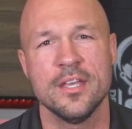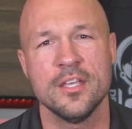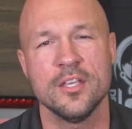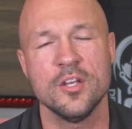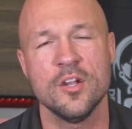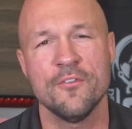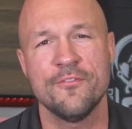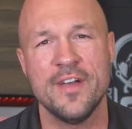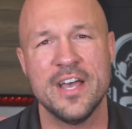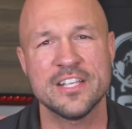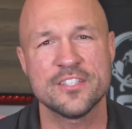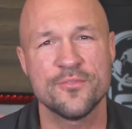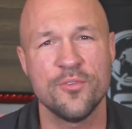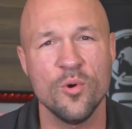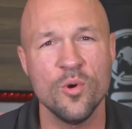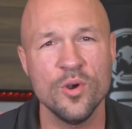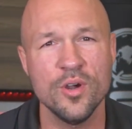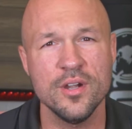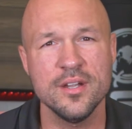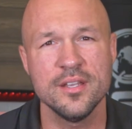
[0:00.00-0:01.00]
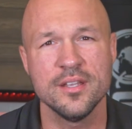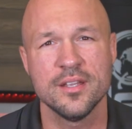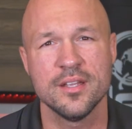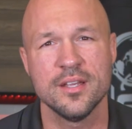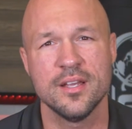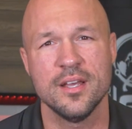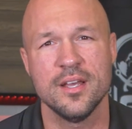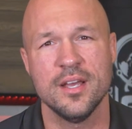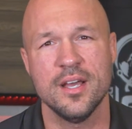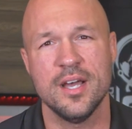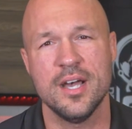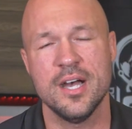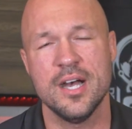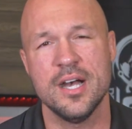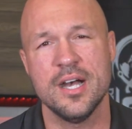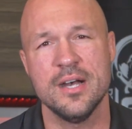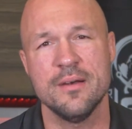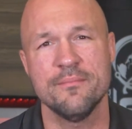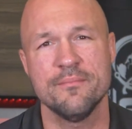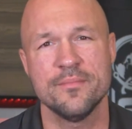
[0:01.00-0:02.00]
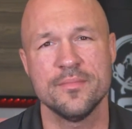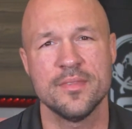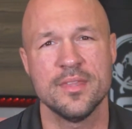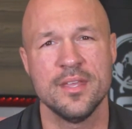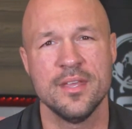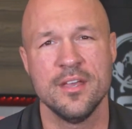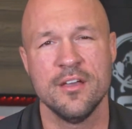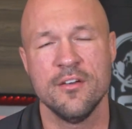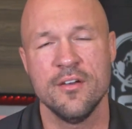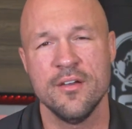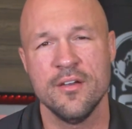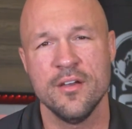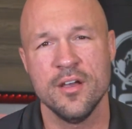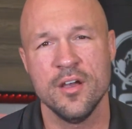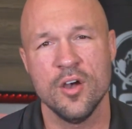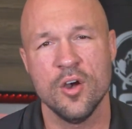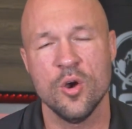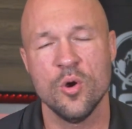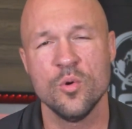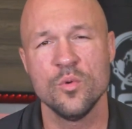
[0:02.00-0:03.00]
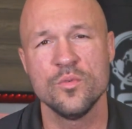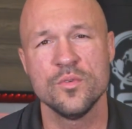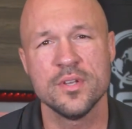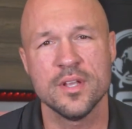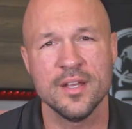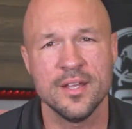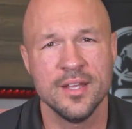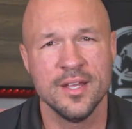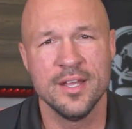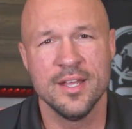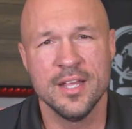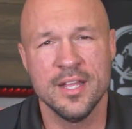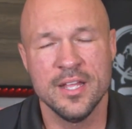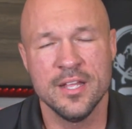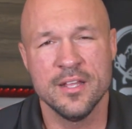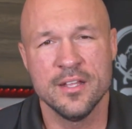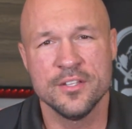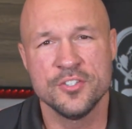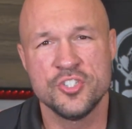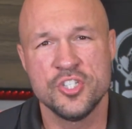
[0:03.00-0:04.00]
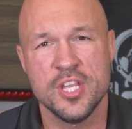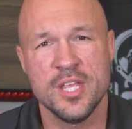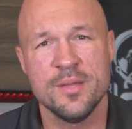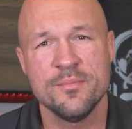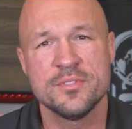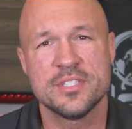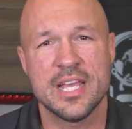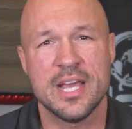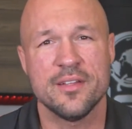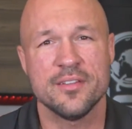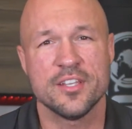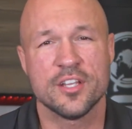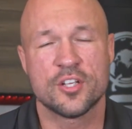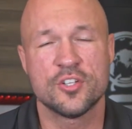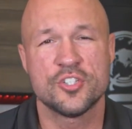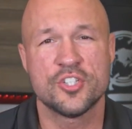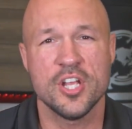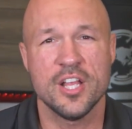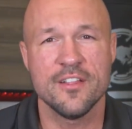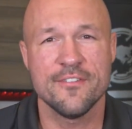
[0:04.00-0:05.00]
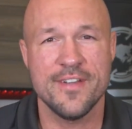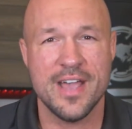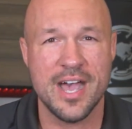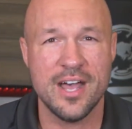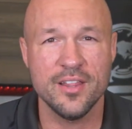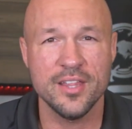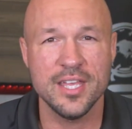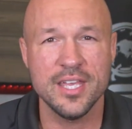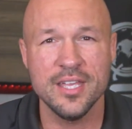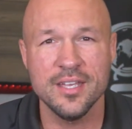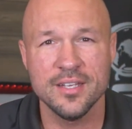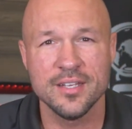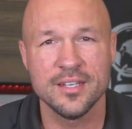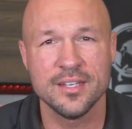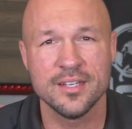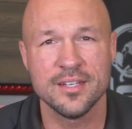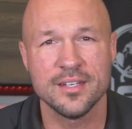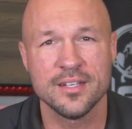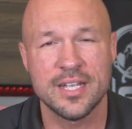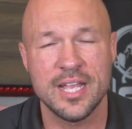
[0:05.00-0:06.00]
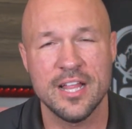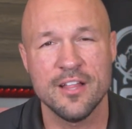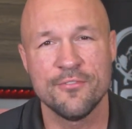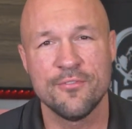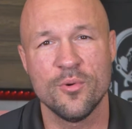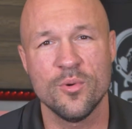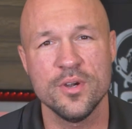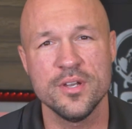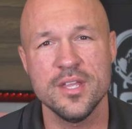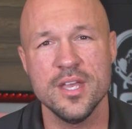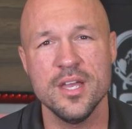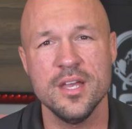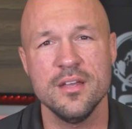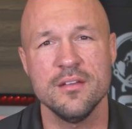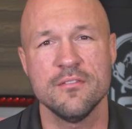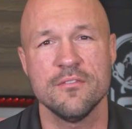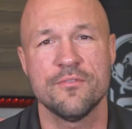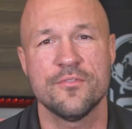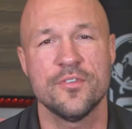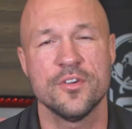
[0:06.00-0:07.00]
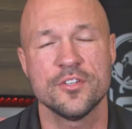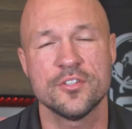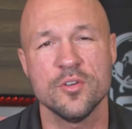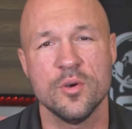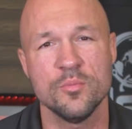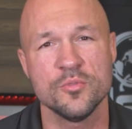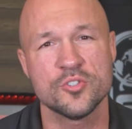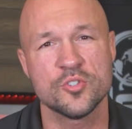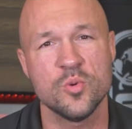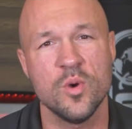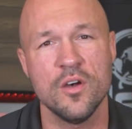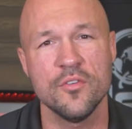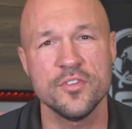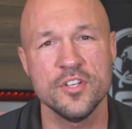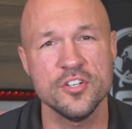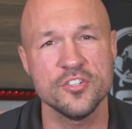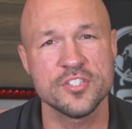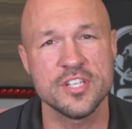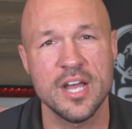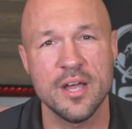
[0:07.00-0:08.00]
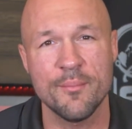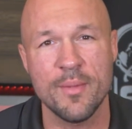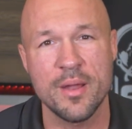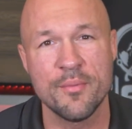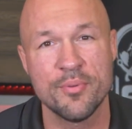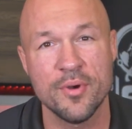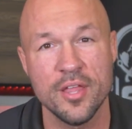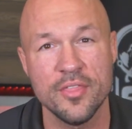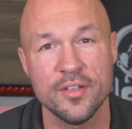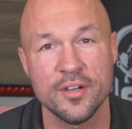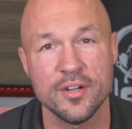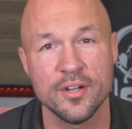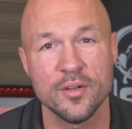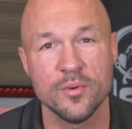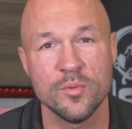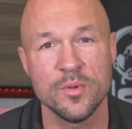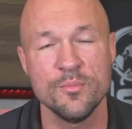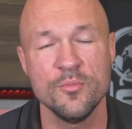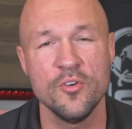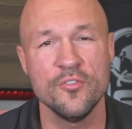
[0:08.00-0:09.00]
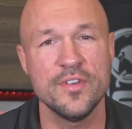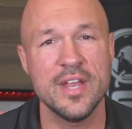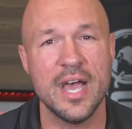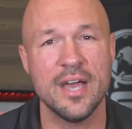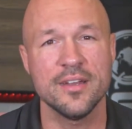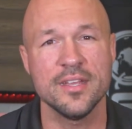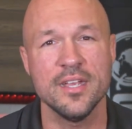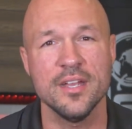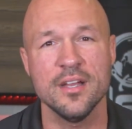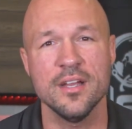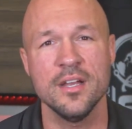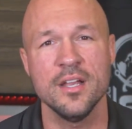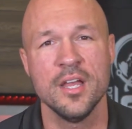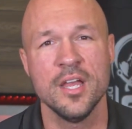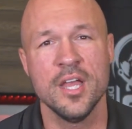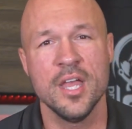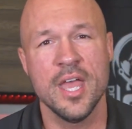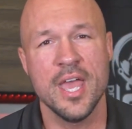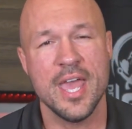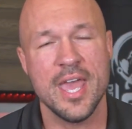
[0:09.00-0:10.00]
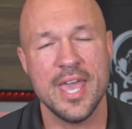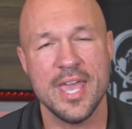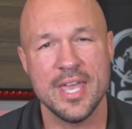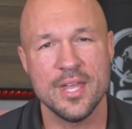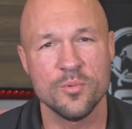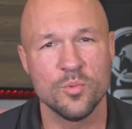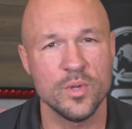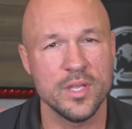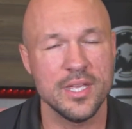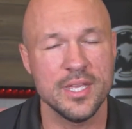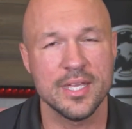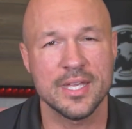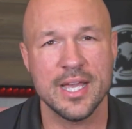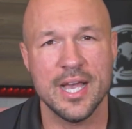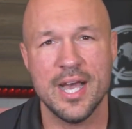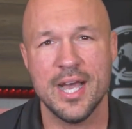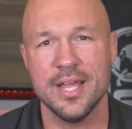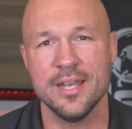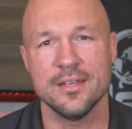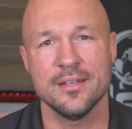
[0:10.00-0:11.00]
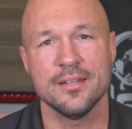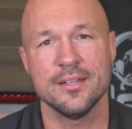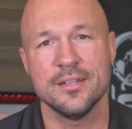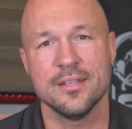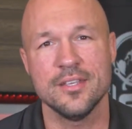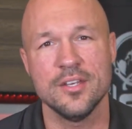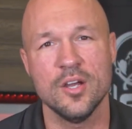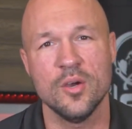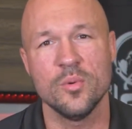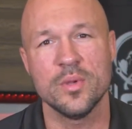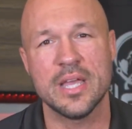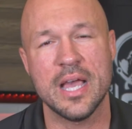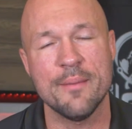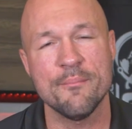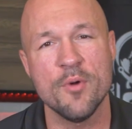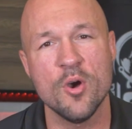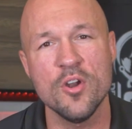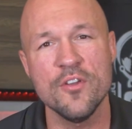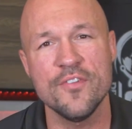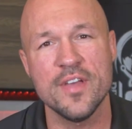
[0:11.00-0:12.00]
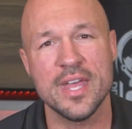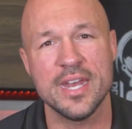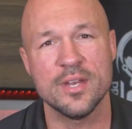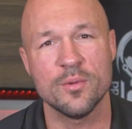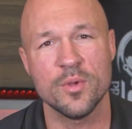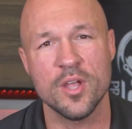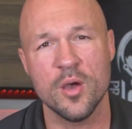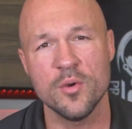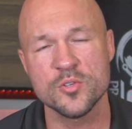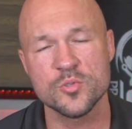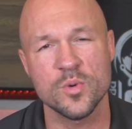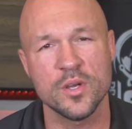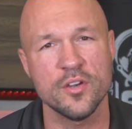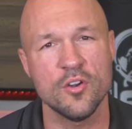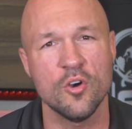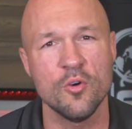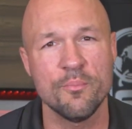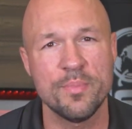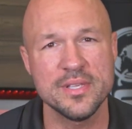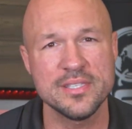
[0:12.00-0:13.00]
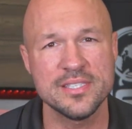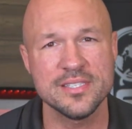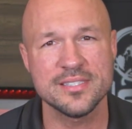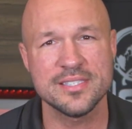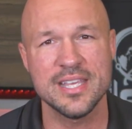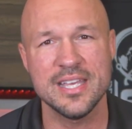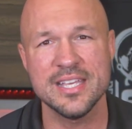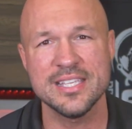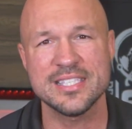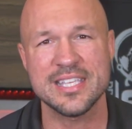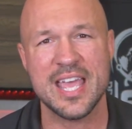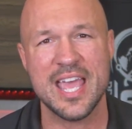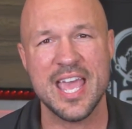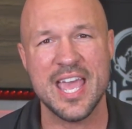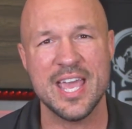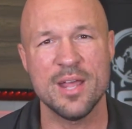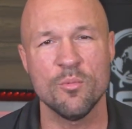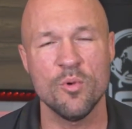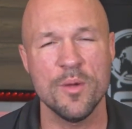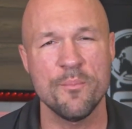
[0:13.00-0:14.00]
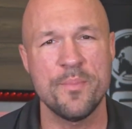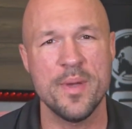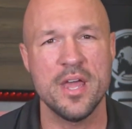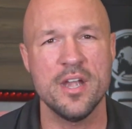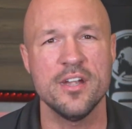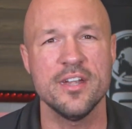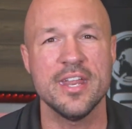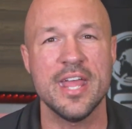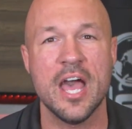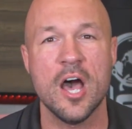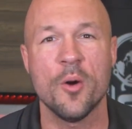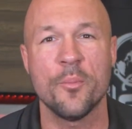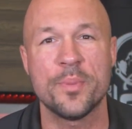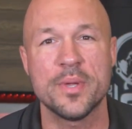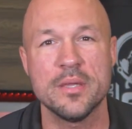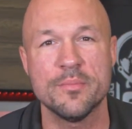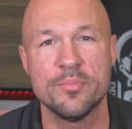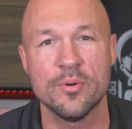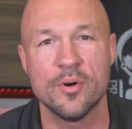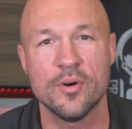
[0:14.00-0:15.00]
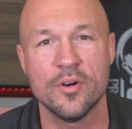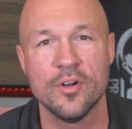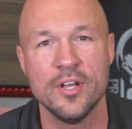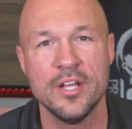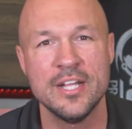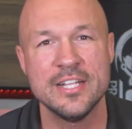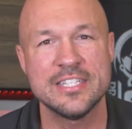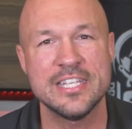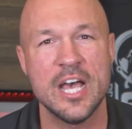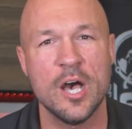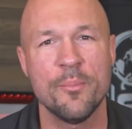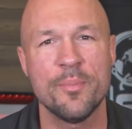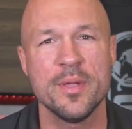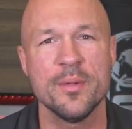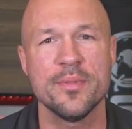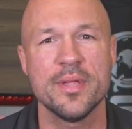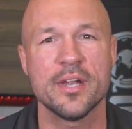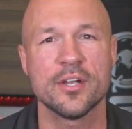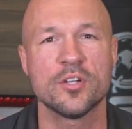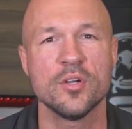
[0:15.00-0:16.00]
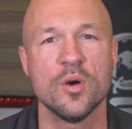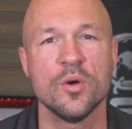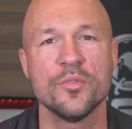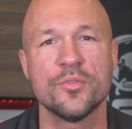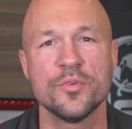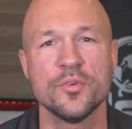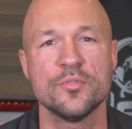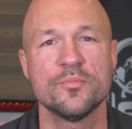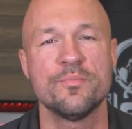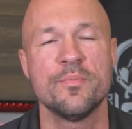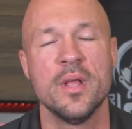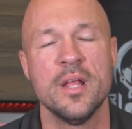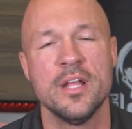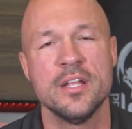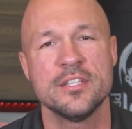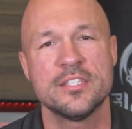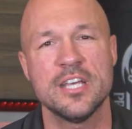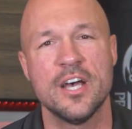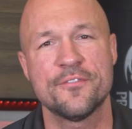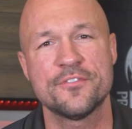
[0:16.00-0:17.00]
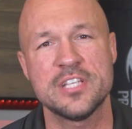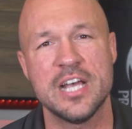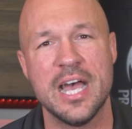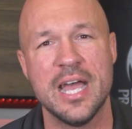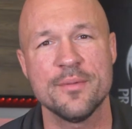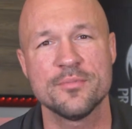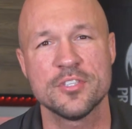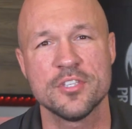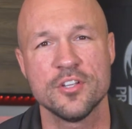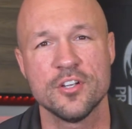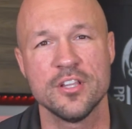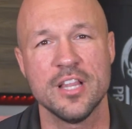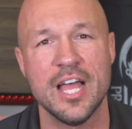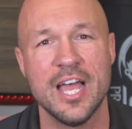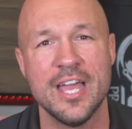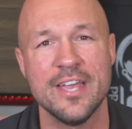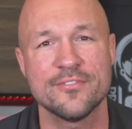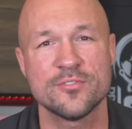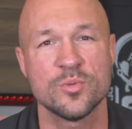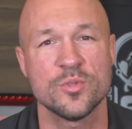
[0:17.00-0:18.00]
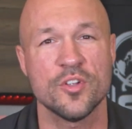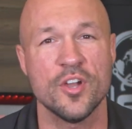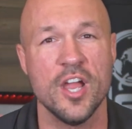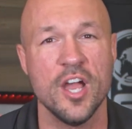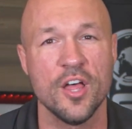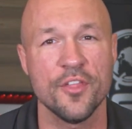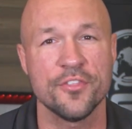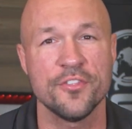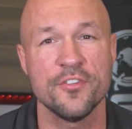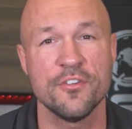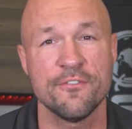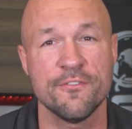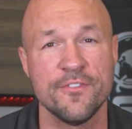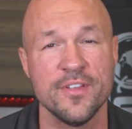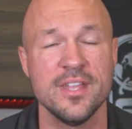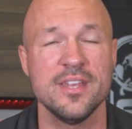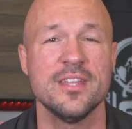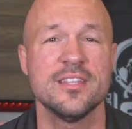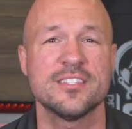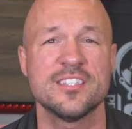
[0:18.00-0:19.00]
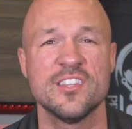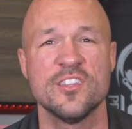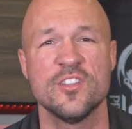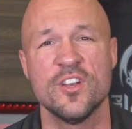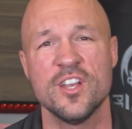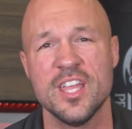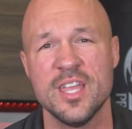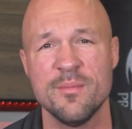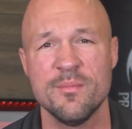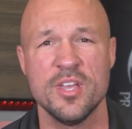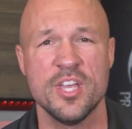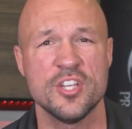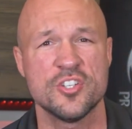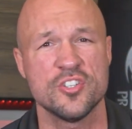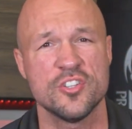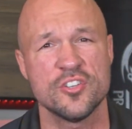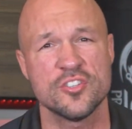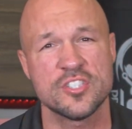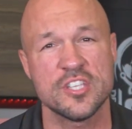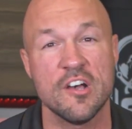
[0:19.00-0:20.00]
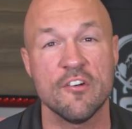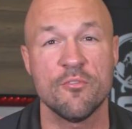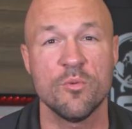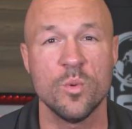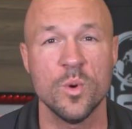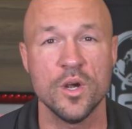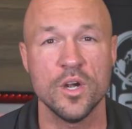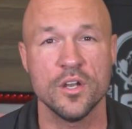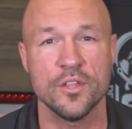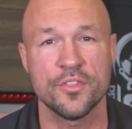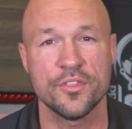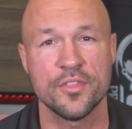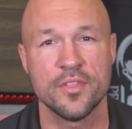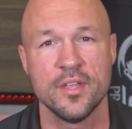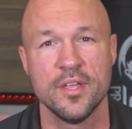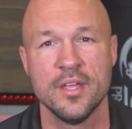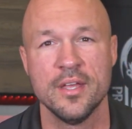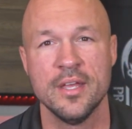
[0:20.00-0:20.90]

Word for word: You know, fast forward, um, owned gyms out in the Coachella Valley, California, for almost 12 years now. My brother, we moved out here, and we got, you know, we got motivated. We always wanted to own businesses, and what better to help people? To help people that are going through tough times in their lives with their health and their fitness and their image and their self-worth.